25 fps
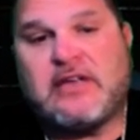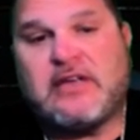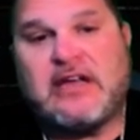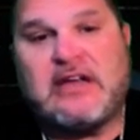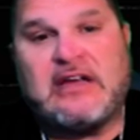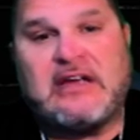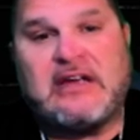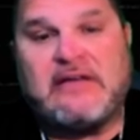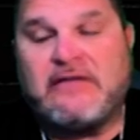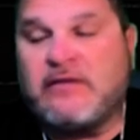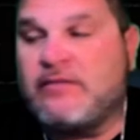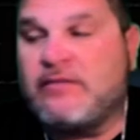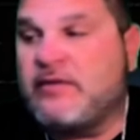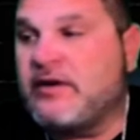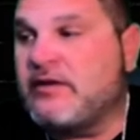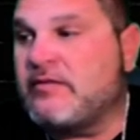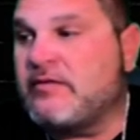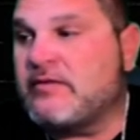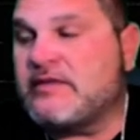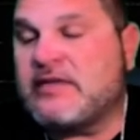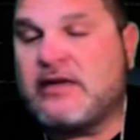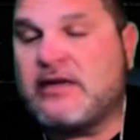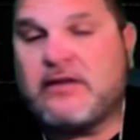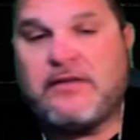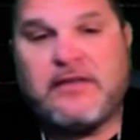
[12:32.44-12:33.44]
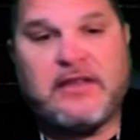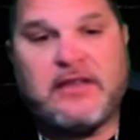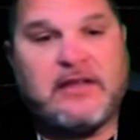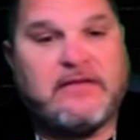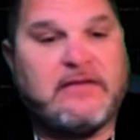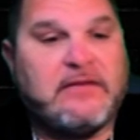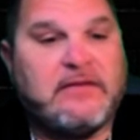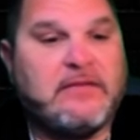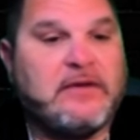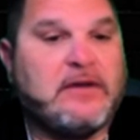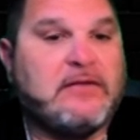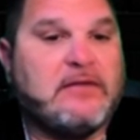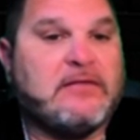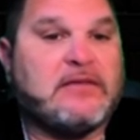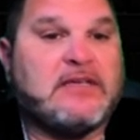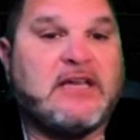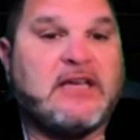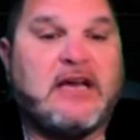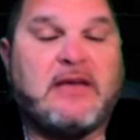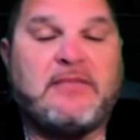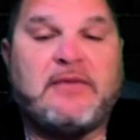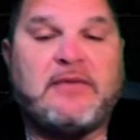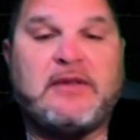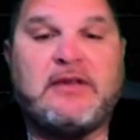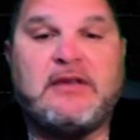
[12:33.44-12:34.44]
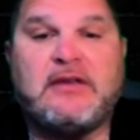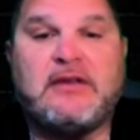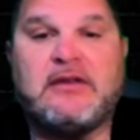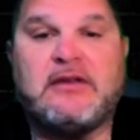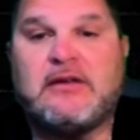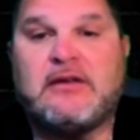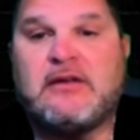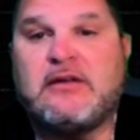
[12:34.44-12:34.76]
everybody was healthy, everybody was happy.